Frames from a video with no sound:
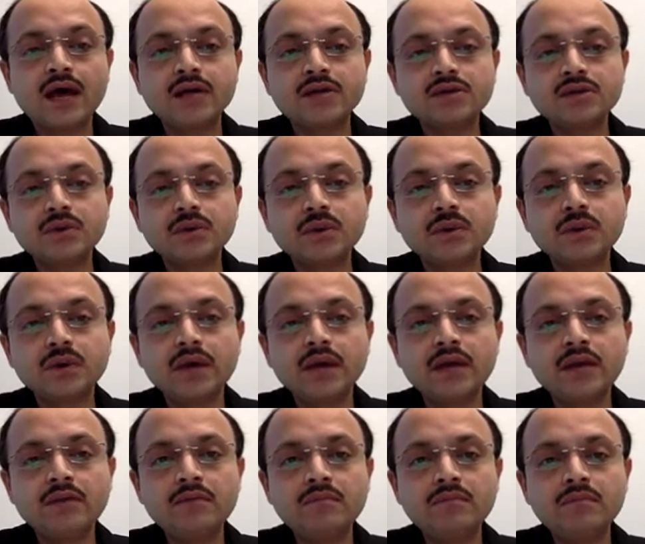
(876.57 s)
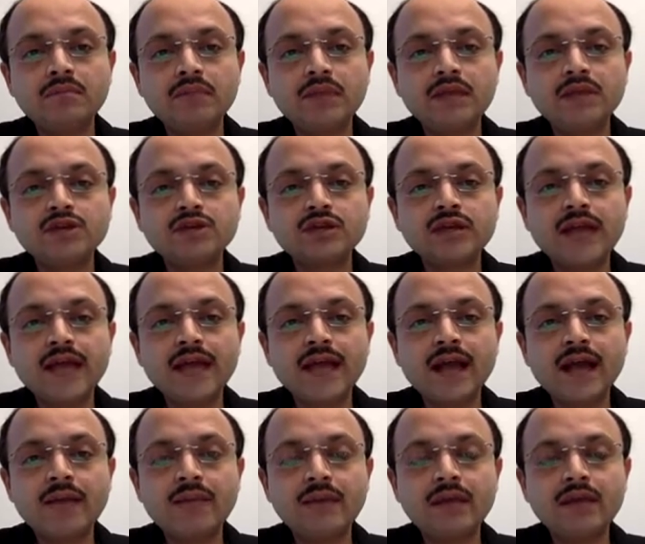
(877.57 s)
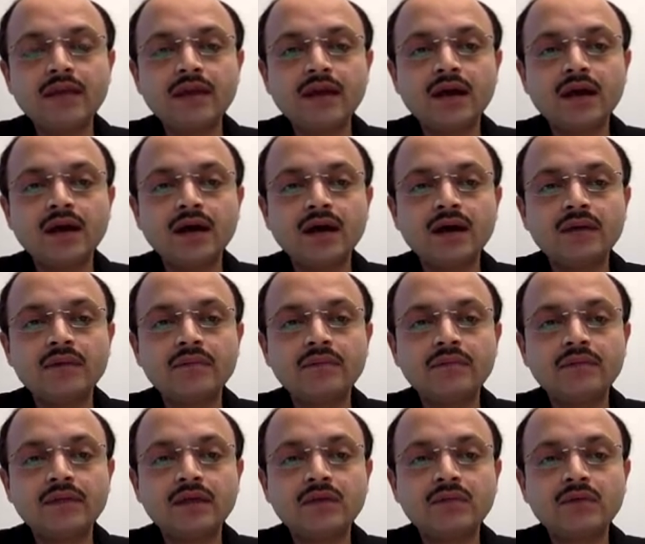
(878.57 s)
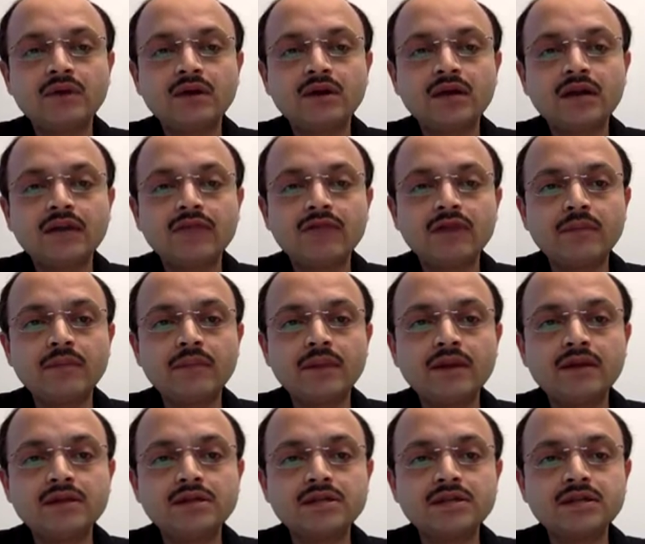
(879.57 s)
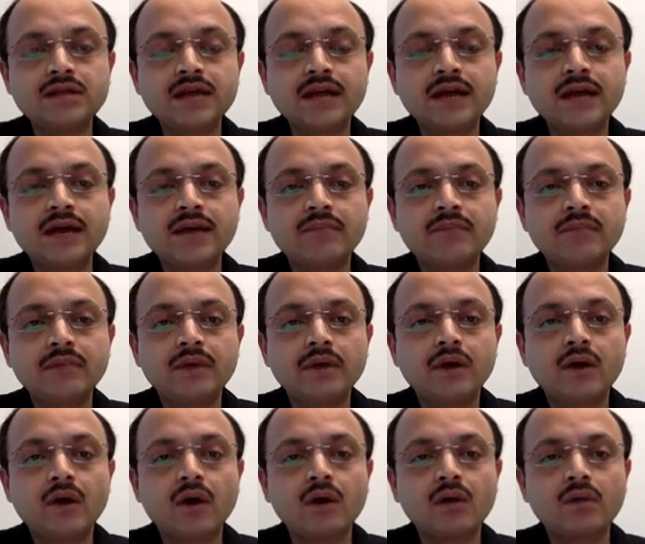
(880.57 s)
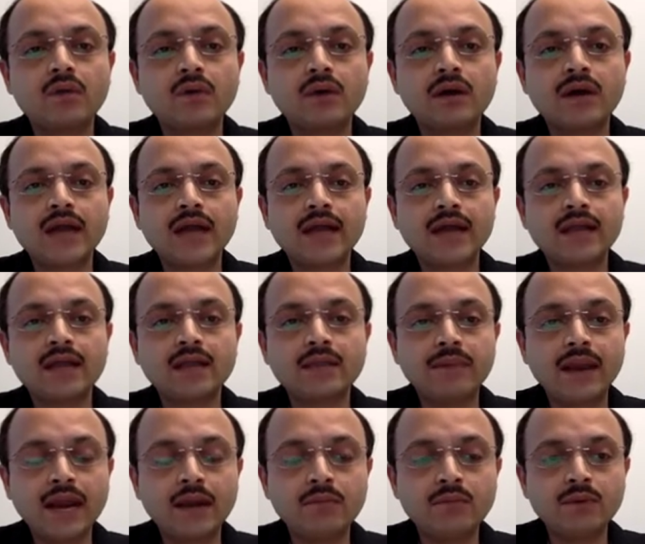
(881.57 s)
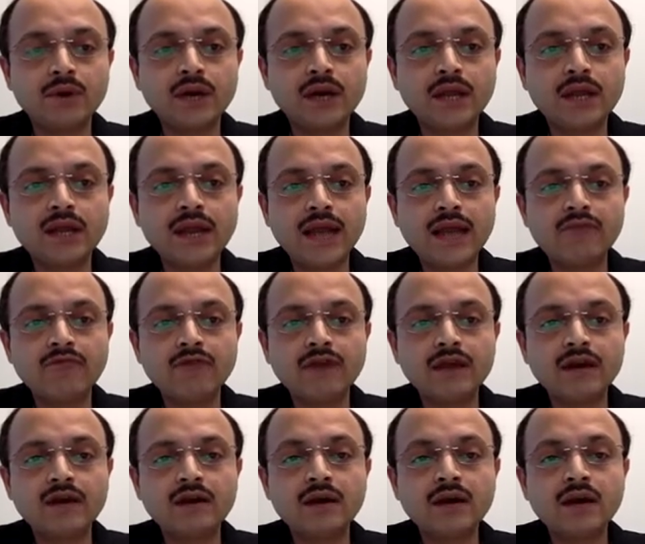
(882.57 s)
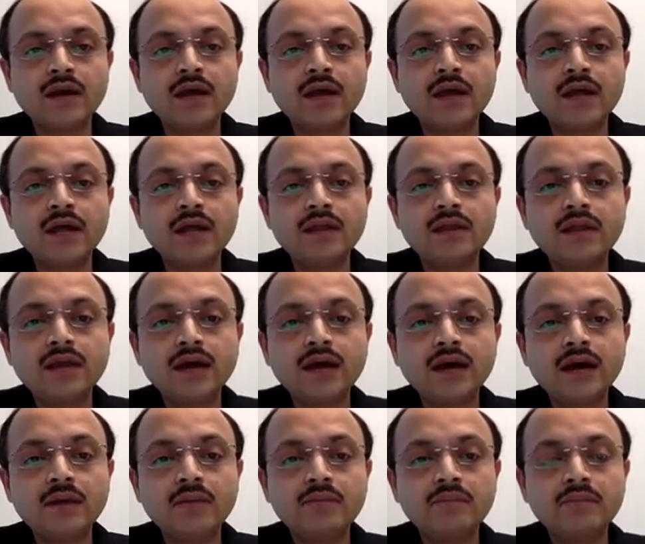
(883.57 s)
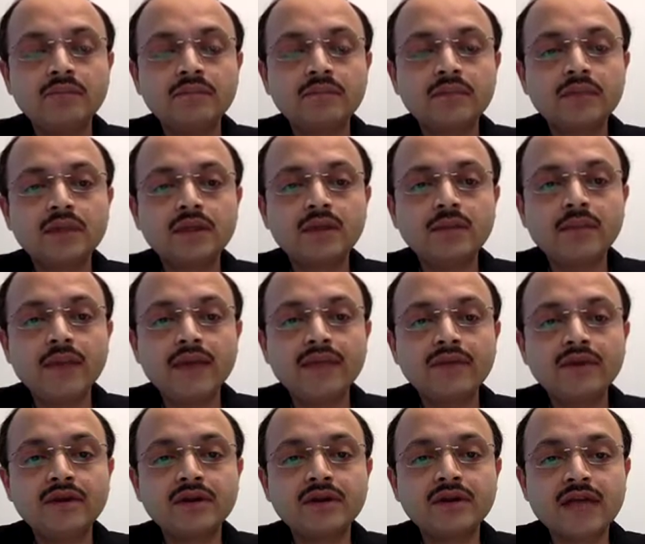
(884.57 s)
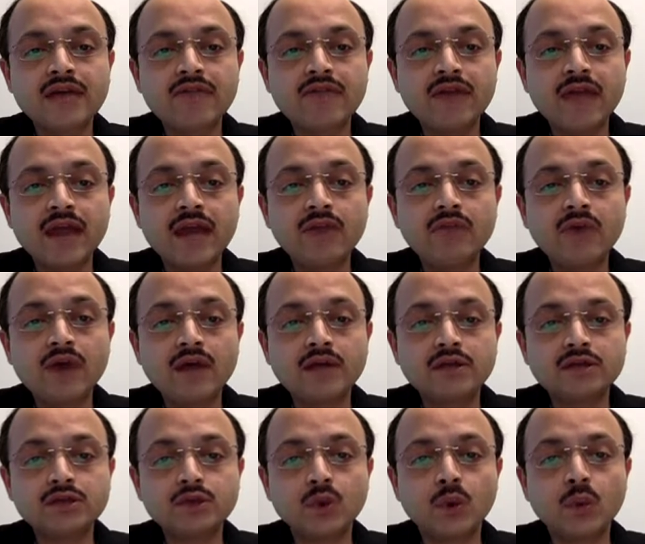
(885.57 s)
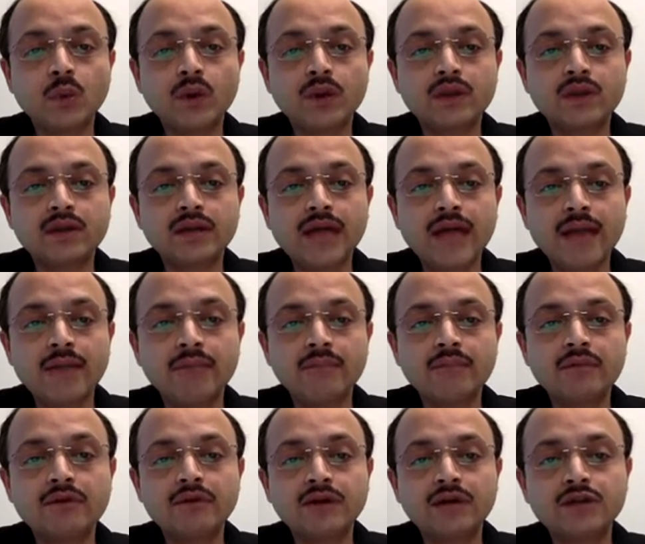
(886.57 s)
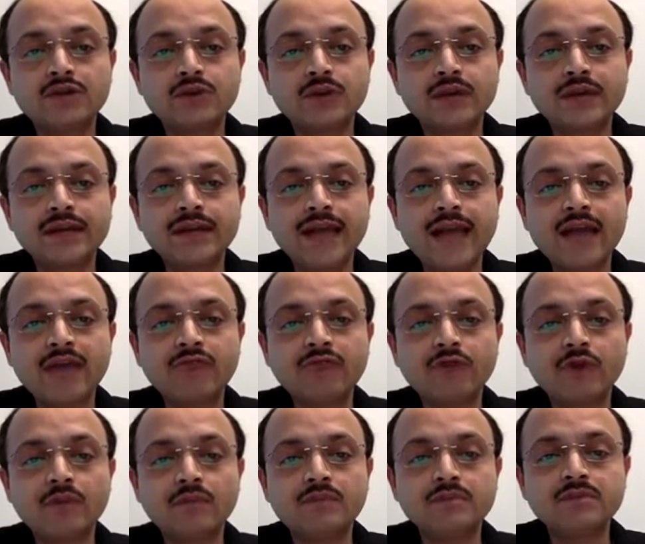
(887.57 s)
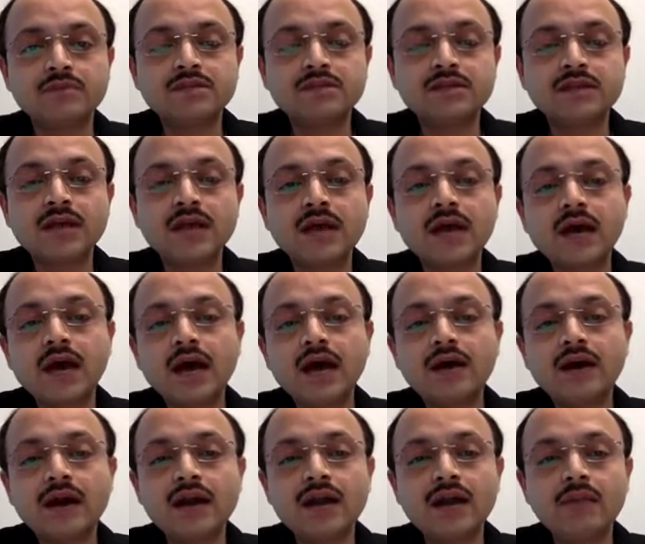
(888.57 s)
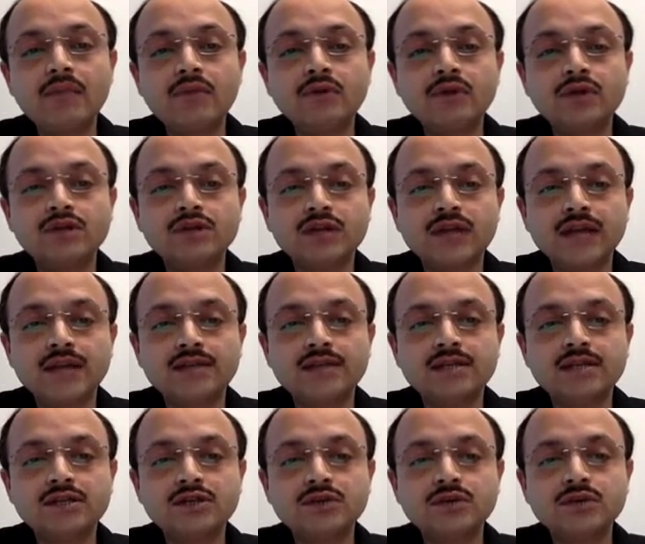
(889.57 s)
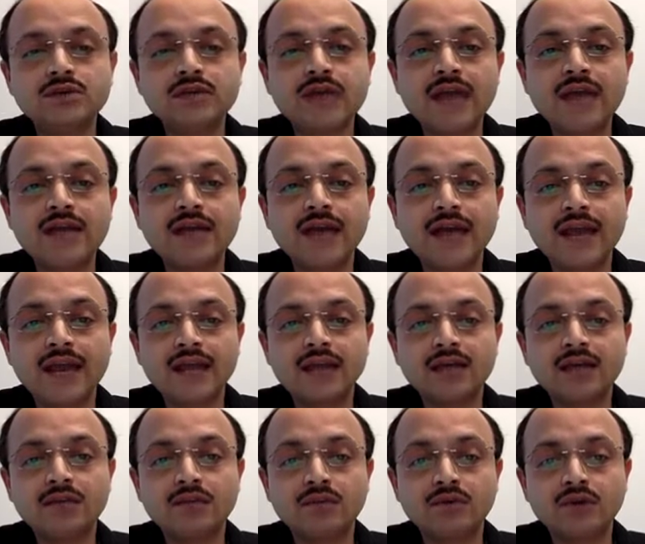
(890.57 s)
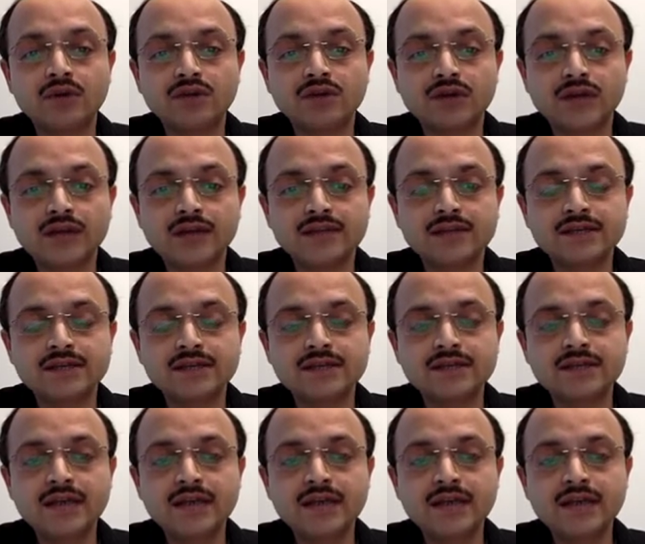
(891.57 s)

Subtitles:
so in peach, there were developments all over, in the plant breeding, where the methods have advanced over the time, gradually, from random mutagenesis to site-directed mutagenesis.